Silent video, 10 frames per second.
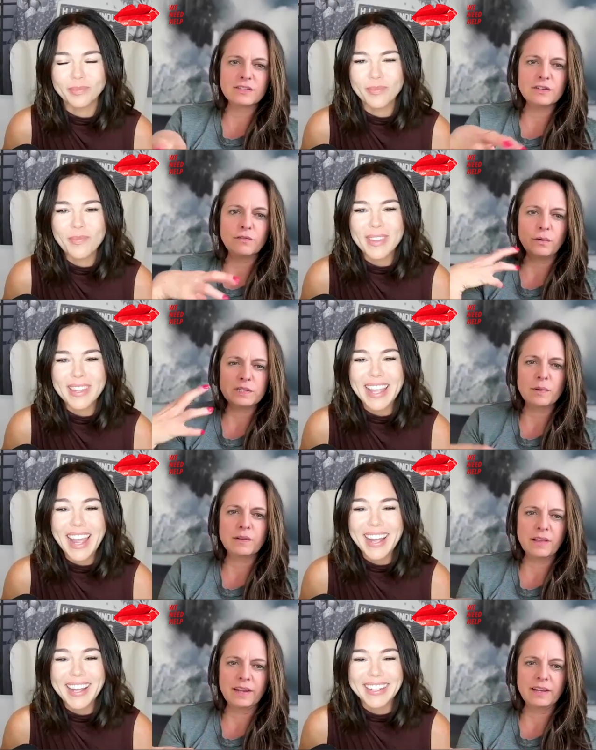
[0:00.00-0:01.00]
Speaker 1: because you've always
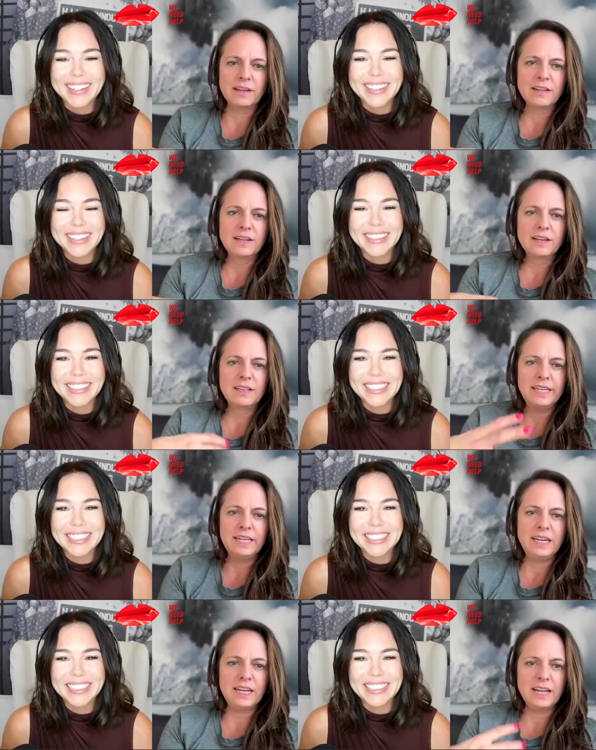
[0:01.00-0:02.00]
been like
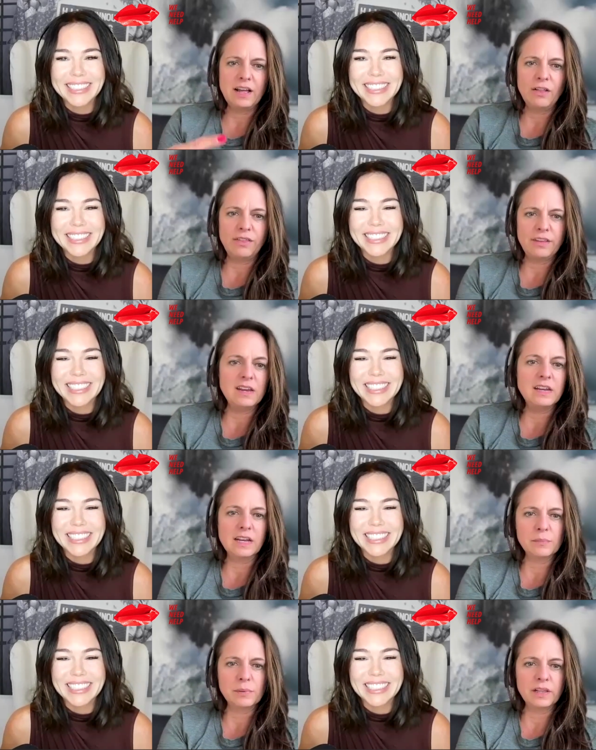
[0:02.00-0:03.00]
clean eating, healthy
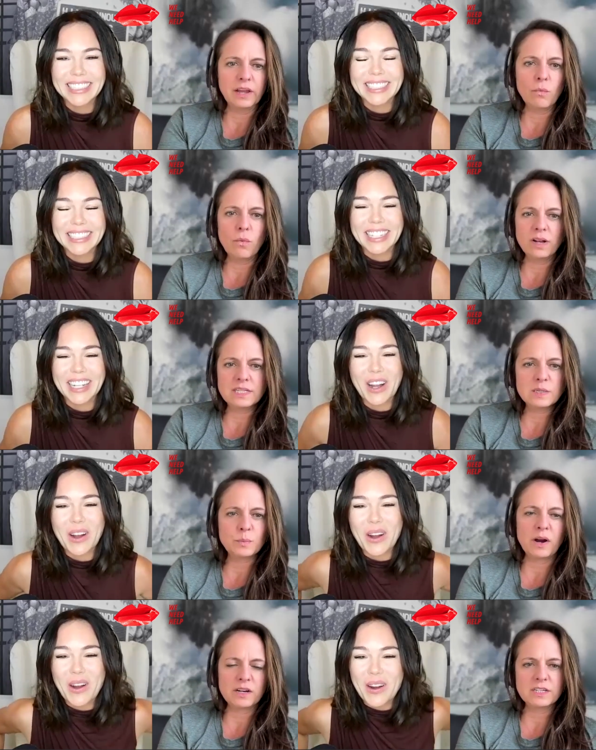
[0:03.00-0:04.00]
eating, but like what
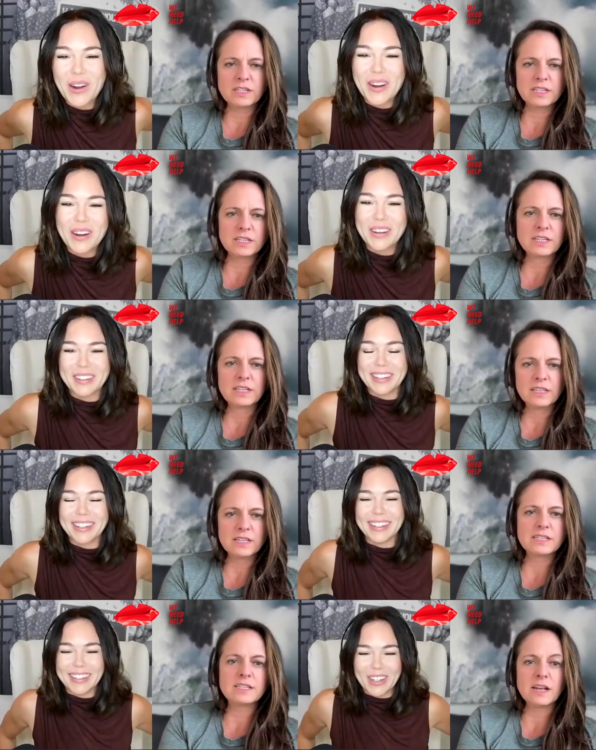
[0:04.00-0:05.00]
sparked
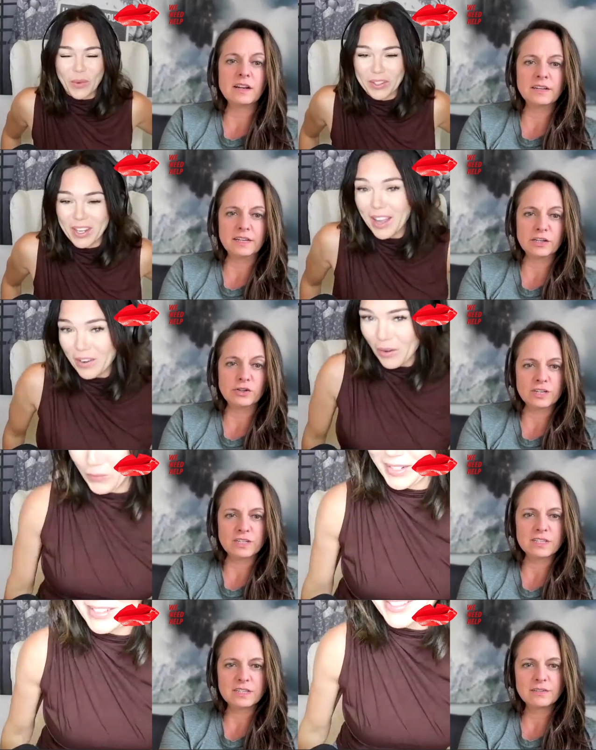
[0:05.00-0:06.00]
Speaker 2: this sudden? Well, not
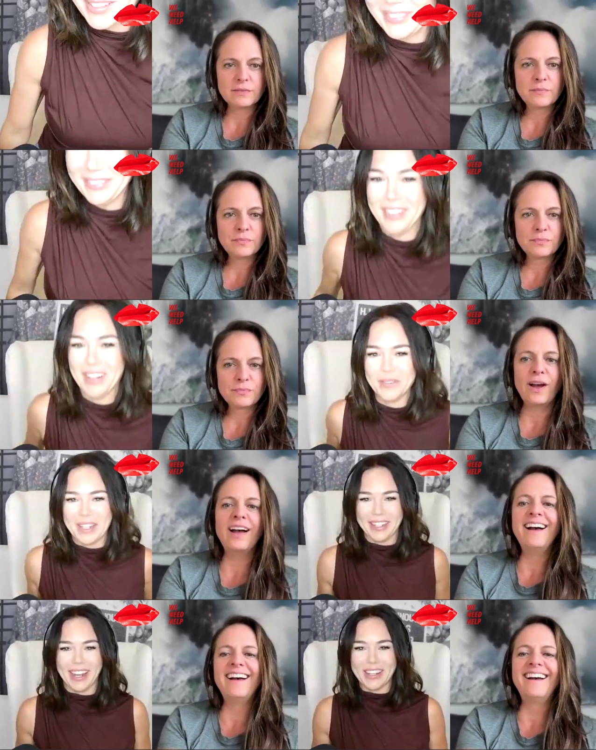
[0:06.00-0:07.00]
always. I
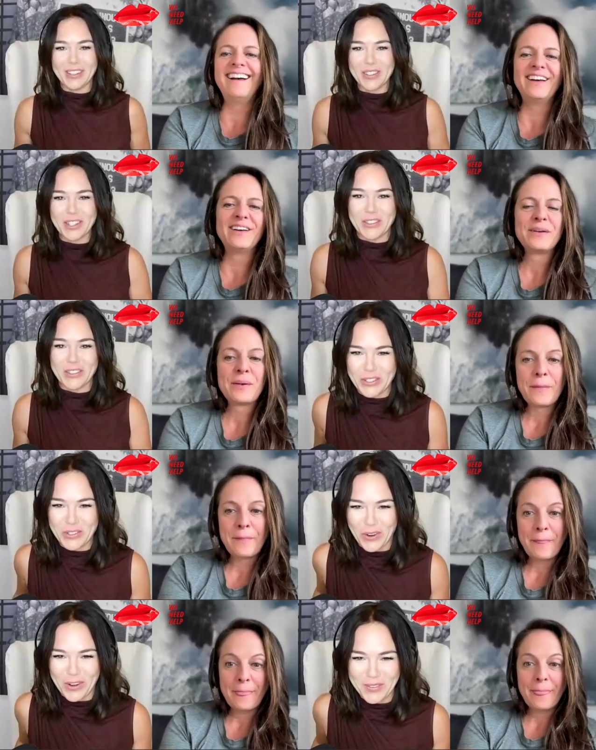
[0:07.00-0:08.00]
mean, I used to
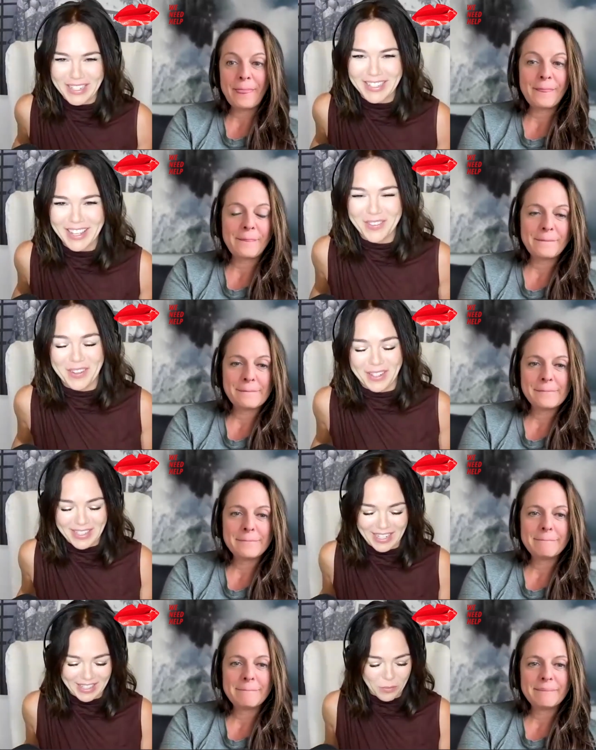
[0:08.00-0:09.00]
destroy myself on a
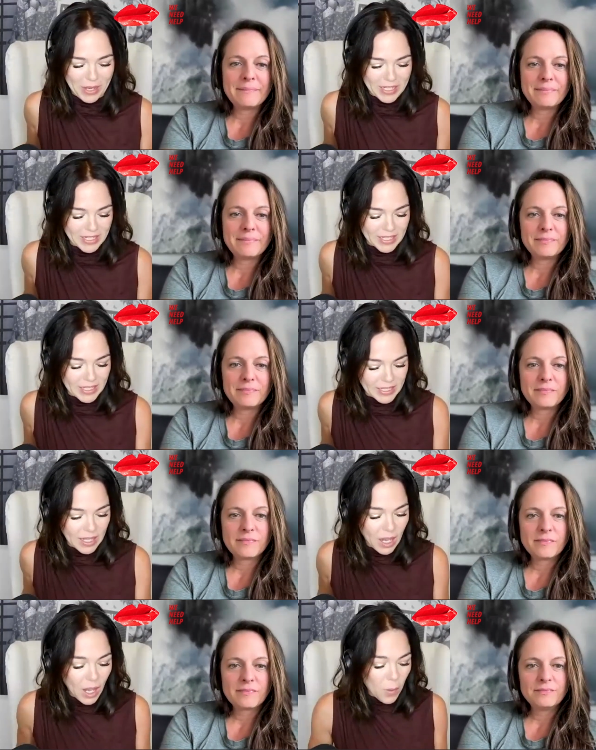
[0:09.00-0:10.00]
daily basis.
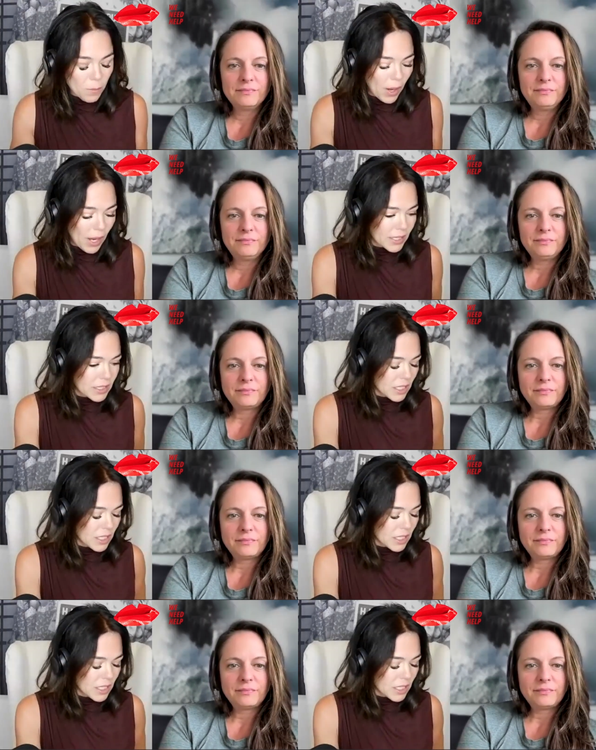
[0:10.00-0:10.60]
But